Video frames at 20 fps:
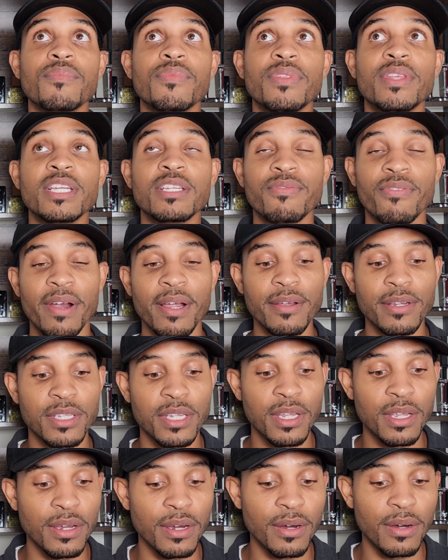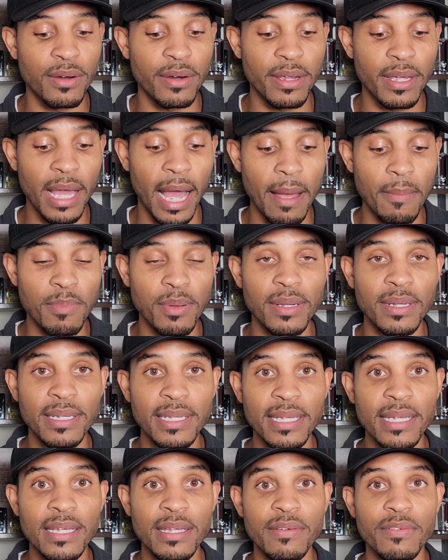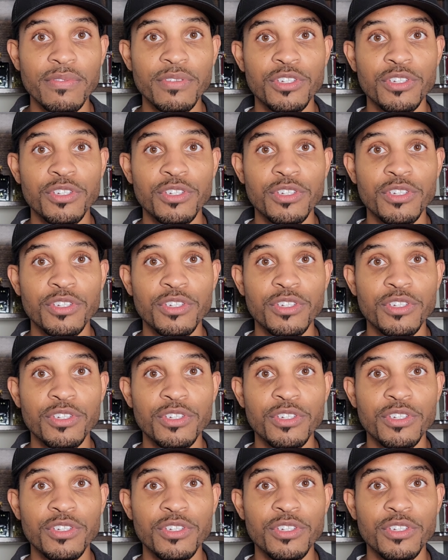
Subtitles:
this fragrance here, I believe,